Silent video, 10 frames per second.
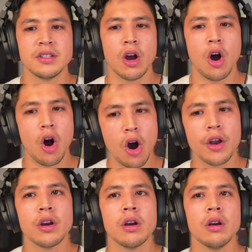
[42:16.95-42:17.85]

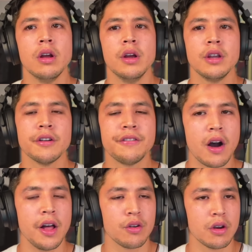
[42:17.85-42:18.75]
honor your
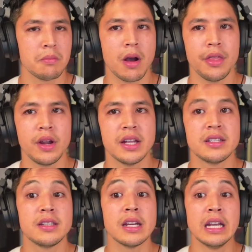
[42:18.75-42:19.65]
father and mother,
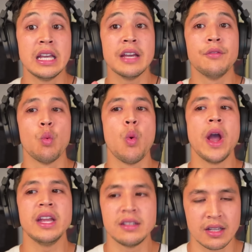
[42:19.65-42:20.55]
it's to give
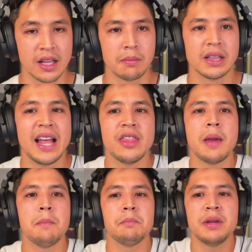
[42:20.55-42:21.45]
weight to them. Let
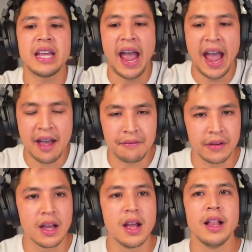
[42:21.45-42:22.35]
them be
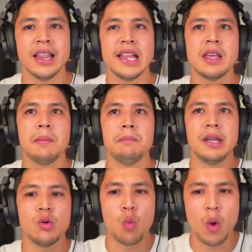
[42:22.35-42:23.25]
heavy. Let them
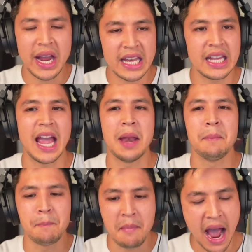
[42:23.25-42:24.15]
be weighty
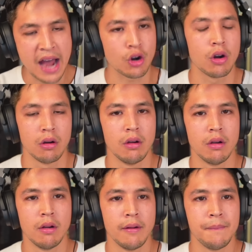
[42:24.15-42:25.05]
and matter
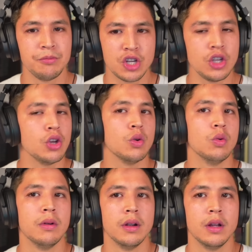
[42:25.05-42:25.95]
to you,
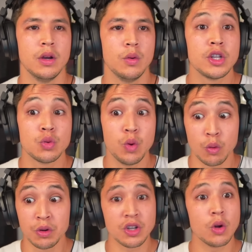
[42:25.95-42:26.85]
which will
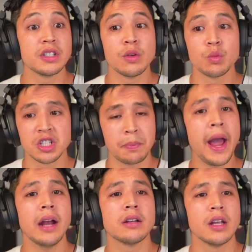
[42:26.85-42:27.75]
result in
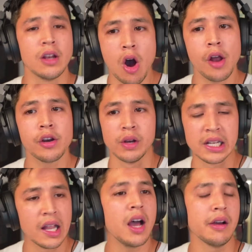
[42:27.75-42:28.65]
respect and honor and
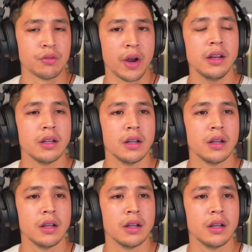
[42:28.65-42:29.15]
love, right?